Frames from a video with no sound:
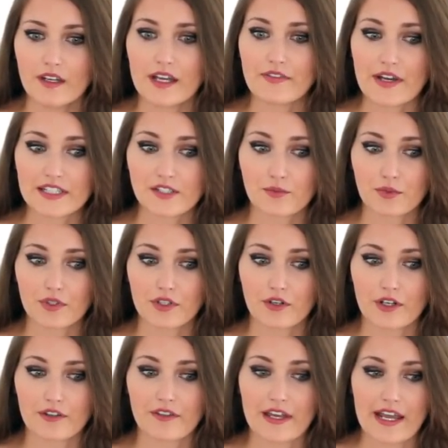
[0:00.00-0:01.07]
and that's a really
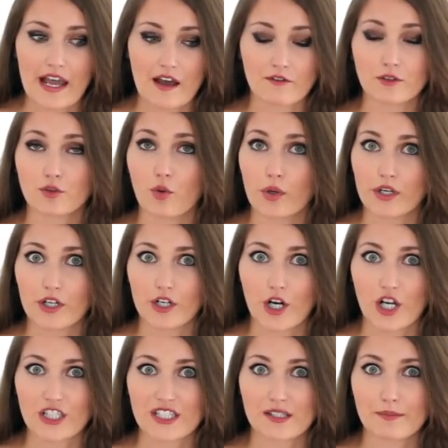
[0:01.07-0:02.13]
great thing. Have a lawyer
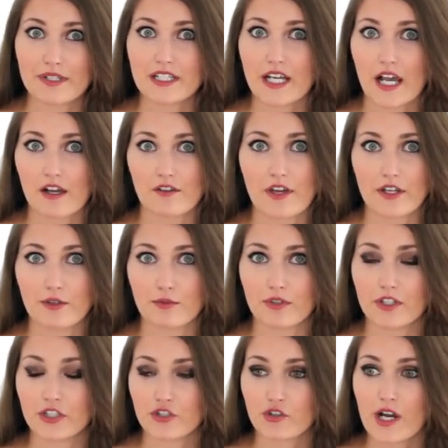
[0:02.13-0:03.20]
on speed dial that you
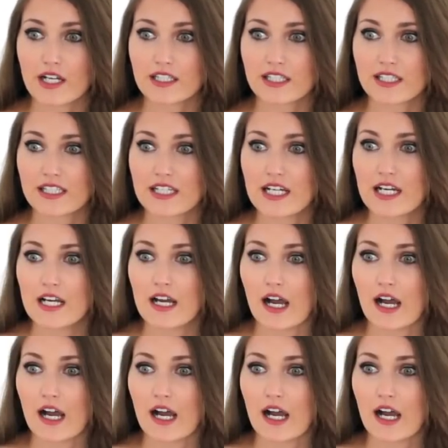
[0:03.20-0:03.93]
really trust.